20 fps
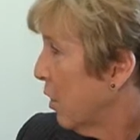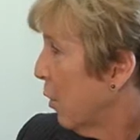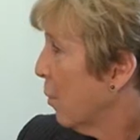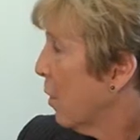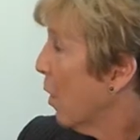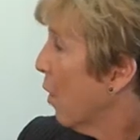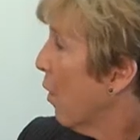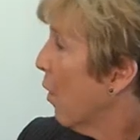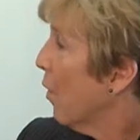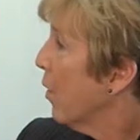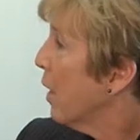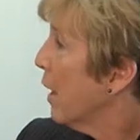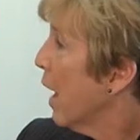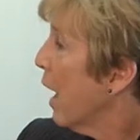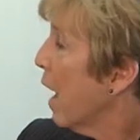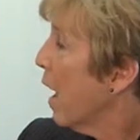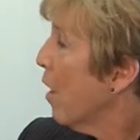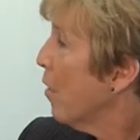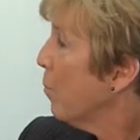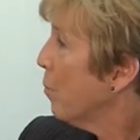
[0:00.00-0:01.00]
Now we already
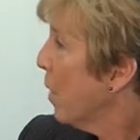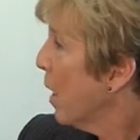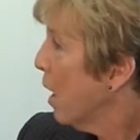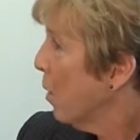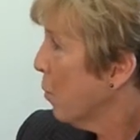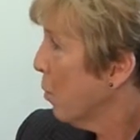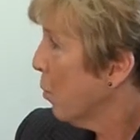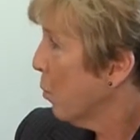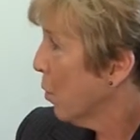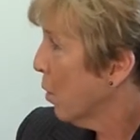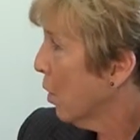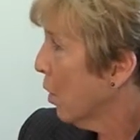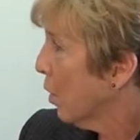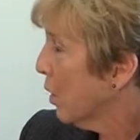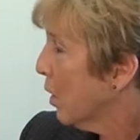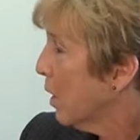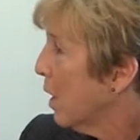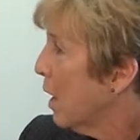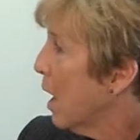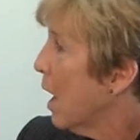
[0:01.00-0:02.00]
have paperwork,
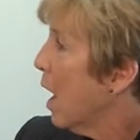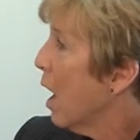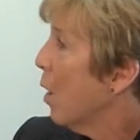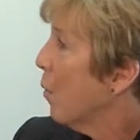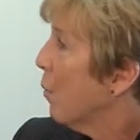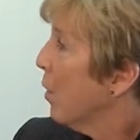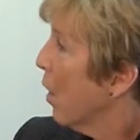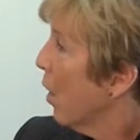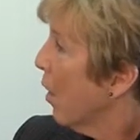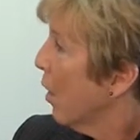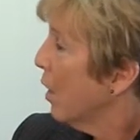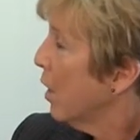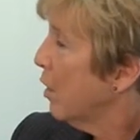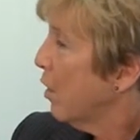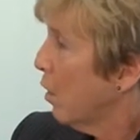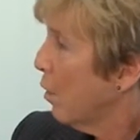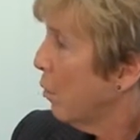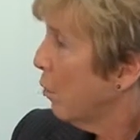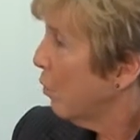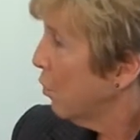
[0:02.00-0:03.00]
and we already
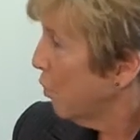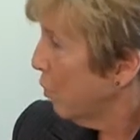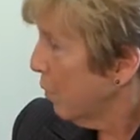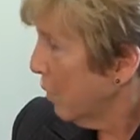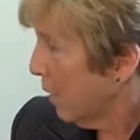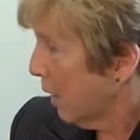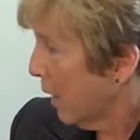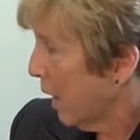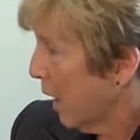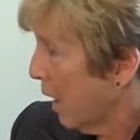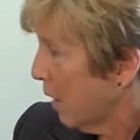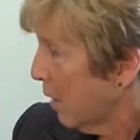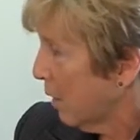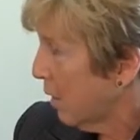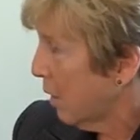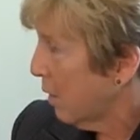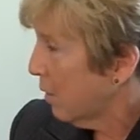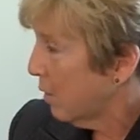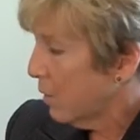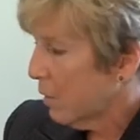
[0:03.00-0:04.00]
know 2 of the
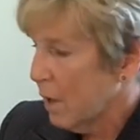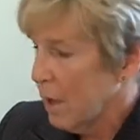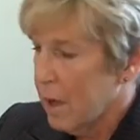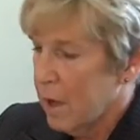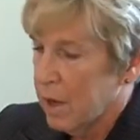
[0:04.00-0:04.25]
candidates.